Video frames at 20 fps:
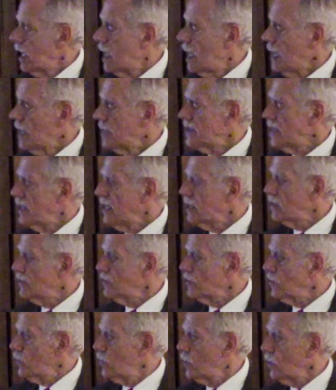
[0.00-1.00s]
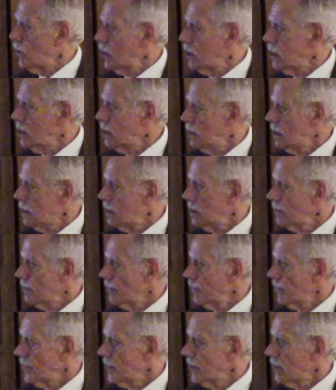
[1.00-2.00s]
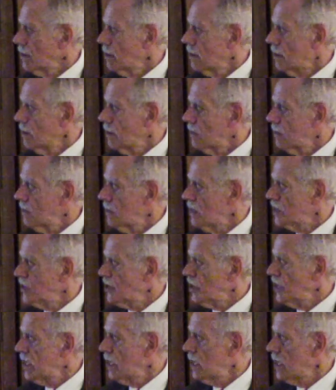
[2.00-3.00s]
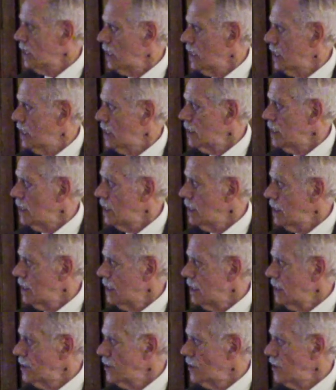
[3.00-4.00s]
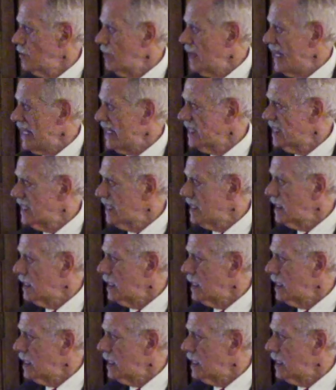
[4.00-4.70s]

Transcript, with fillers: At the end of the war, Russia demanded